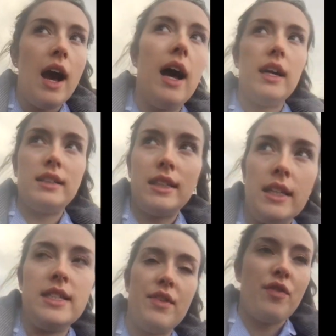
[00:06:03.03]
and
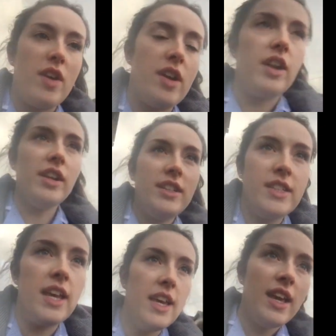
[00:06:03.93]
a different
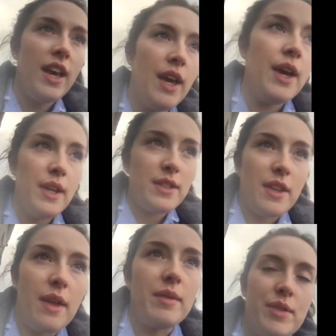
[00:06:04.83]
nurse.
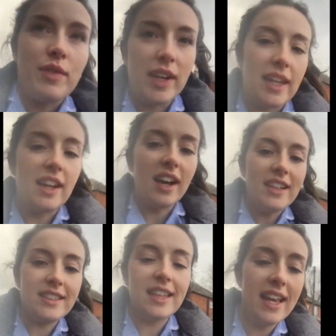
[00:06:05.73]
So that was really
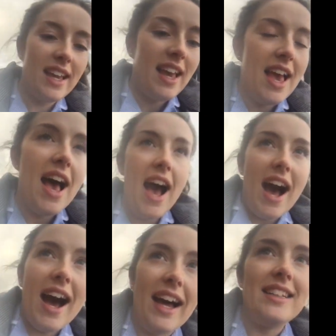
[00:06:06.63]
nice.
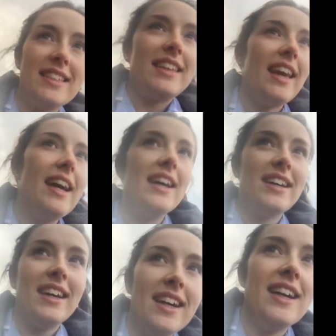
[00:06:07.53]
And
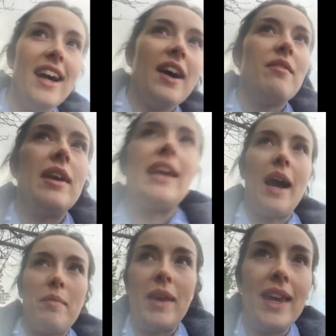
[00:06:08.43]
yeah, I'm really
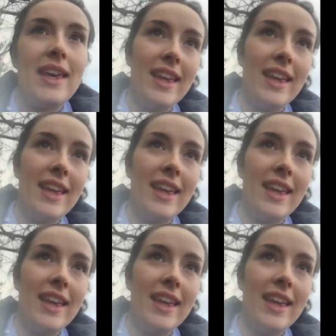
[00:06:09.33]
happy.